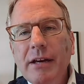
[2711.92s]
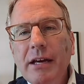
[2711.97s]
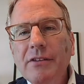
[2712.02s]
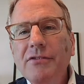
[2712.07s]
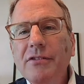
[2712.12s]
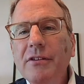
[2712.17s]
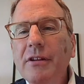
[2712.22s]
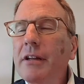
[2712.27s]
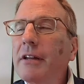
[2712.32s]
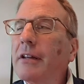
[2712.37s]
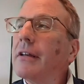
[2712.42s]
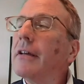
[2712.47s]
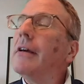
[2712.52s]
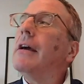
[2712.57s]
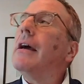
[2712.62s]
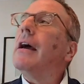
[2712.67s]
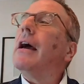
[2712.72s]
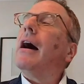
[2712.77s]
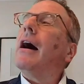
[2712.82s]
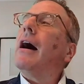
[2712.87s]
Fascinating.
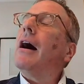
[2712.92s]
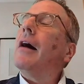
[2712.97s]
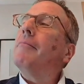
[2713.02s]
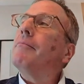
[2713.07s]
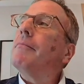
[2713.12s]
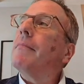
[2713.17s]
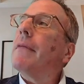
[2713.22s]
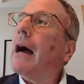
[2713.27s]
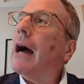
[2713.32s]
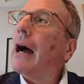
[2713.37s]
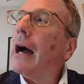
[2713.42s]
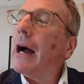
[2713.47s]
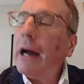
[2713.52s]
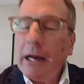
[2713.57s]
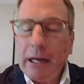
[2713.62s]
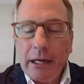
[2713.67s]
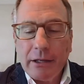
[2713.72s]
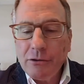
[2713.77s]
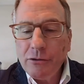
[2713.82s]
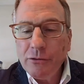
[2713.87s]

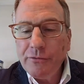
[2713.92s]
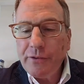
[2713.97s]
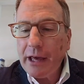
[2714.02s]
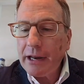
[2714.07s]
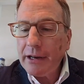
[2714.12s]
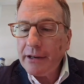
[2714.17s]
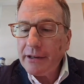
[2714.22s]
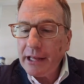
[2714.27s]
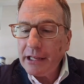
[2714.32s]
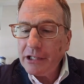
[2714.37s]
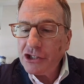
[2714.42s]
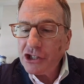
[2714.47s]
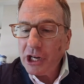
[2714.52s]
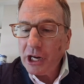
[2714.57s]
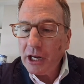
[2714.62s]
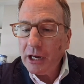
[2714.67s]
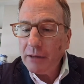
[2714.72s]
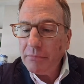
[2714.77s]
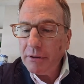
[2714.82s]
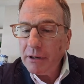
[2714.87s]
You've got a day
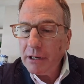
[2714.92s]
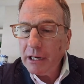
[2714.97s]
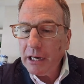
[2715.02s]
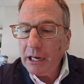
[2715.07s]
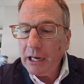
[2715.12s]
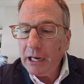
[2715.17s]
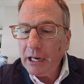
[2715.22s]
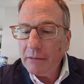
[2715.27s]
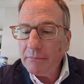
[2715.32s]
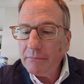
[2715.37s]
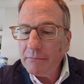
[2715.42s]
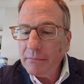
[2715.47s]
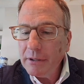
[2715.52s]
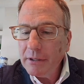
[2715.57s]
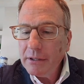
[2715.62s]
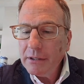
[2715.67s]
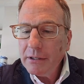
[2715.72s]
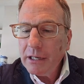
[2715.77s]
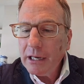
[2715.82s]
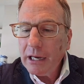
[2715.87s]
job.
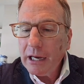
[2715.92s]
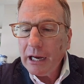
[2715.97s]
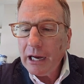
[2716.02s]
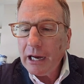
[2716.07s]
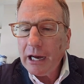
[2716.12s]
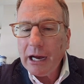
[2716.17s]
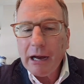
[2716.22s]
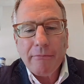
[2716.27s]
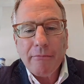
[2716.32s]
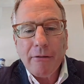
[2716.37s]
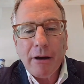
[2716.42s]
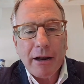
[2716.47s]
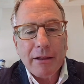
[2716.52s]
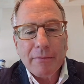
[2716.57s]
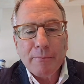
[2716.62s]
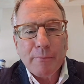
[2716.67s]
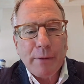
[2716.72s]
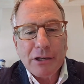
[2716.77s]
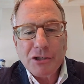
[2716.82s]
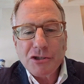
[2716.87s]
I want
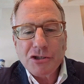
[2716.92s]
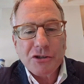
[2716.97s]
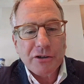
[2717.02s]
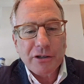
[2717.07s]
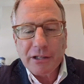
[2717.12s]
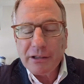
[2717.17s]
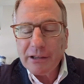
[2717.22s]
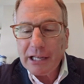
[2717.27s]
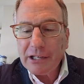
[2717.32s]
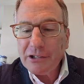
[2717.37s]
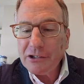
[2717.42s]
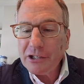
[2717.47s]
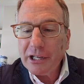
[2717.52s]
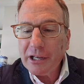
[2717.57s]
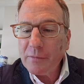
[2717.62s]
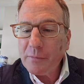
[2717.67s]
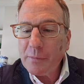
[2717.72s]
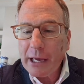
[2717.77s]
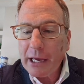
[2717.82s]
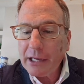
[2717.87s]
to make sure to let you
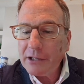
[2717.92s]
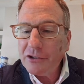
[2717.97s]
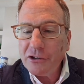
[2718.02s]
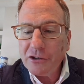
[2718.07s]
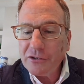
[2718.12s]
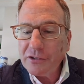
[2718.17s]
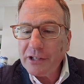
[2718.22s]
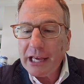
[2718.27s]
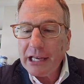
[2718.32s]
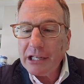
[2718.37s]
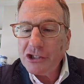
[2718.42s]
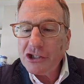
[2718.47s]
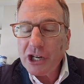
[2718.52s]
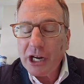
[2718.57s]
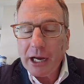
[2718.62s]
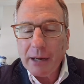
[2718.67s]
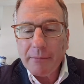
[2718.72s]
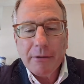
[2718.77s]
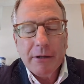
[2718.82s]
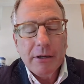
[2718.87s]
get back to your day
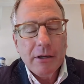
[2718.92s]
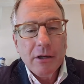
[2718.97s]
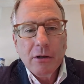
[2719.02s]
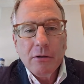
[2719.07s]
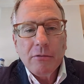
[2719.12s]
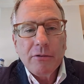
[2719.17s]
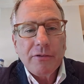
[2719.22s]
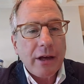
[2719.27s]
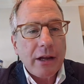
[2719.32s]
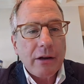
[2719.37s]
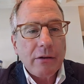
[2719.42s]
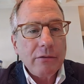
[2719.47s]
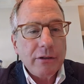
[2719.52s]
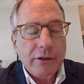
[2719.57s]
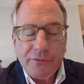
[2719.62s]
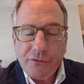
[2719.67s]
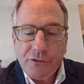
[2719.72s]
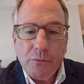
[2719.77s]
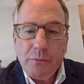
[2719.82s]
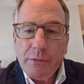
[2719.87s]
job. We've got only
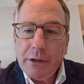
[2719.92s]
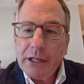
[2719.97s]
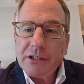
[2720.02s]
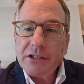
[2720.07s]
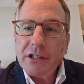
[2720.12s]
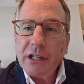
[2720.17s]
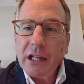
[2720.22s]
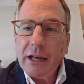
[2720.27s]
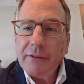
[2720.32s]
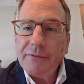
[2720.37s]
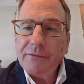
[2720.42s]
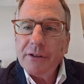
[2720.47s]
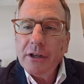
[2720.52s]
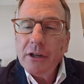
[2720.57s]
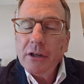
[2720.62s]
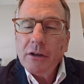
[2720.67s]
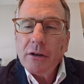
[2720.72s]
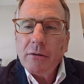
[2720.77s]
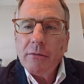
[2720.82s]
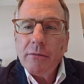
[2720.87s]
a few minutes left.
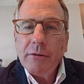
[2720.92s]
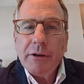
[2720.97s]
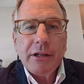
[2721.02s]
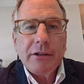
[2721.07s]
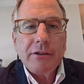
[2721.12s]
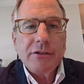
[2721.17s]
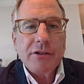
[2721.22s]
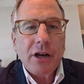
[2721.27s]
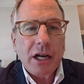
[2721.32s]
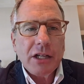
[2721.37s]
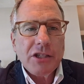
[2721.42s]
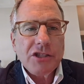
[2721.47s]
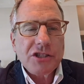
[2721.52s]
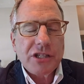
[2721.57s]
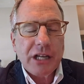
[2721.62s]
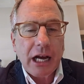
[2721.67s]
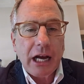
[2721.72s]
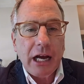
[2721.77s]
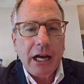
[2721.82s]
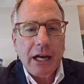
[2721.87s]
We touched
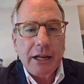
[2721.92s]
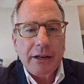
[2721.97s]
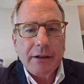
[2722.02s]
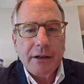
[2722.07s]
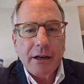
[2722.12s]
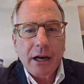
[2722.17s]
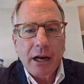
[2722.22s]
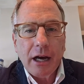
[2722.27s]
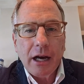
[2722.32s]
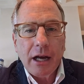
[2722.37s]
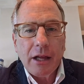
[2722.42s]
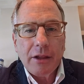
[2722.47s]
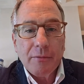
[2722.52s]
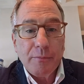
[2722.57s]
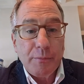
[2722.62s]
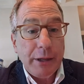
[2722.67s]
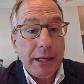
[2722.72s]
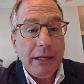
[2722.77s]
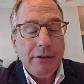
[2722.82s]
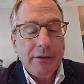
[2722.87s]
on the
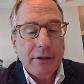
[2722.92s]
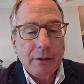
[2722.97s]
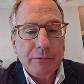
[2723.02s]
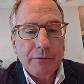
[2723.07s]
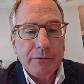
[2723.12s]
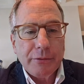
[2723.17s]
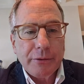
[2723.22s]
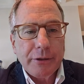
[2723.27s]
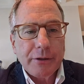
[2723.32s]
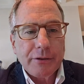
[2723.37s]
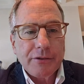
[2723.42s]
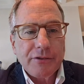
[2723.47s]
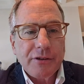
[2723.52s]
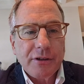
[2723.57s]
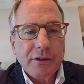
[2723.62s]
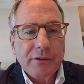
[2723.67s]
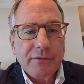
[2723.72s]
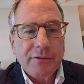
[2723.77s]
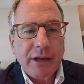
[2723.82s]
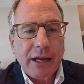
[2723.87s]
big
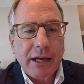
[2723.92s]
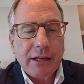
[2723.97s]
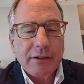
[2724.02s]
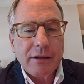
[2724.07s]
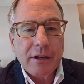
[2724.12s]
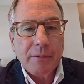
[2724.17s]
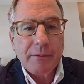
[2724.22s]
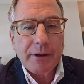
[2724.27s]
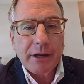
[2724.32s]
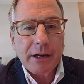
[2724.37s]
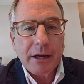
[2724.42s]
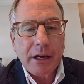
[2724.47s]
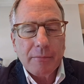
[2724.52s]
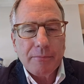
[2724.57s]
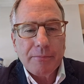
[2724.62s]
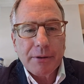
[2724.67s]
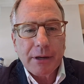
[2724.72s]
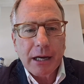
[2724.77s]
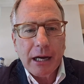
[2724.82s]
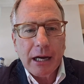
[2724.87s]
WERC event coming up
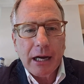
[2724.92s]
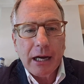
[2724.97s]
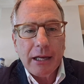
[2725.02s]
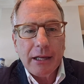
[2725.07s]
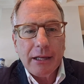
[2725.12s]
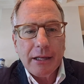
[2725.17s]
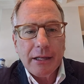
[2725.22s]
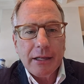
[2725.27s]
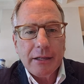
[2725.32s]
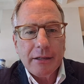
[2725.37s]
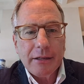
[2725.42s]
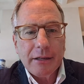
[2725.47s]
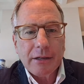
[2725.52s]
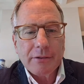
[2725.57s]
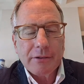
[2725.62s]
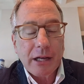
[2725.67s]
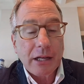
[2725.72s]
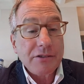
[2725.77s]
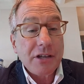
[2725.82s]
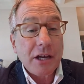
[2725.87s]

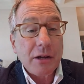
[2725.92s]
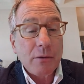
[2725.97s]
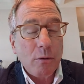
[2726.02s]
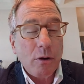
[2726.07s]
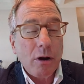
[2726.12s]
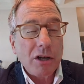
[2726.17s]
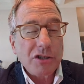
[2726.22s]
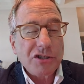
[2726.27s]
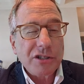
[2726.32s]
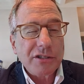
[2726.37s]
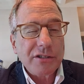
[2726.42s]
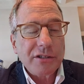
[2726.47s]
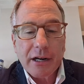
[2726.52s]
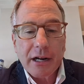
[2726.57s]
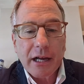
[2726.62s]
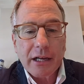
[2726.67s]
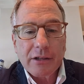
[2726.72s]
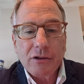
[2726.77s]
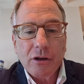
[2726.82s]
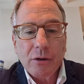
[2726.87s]
outside Washington
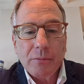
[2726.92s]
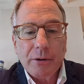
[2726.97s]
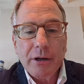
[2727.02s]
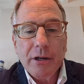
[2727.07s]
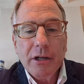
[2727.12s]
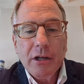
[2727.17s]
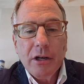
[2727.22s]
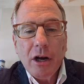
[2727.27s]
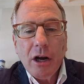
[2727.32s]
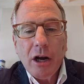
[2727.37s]
in October.